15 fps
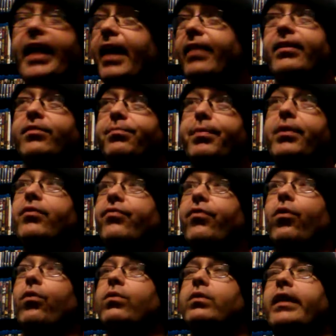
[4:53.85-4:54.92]
Yeah, these
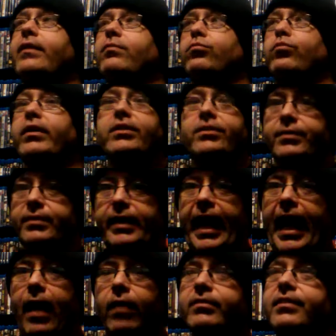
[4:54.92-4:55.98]
beautiful, like, rich
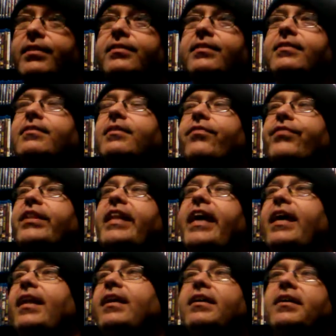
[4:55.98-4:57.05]
houses and stuff like
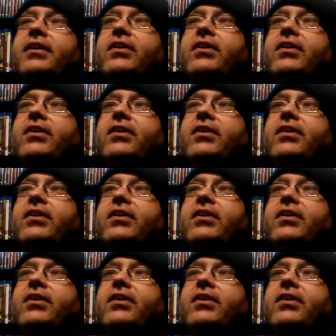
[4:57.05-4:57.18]
that.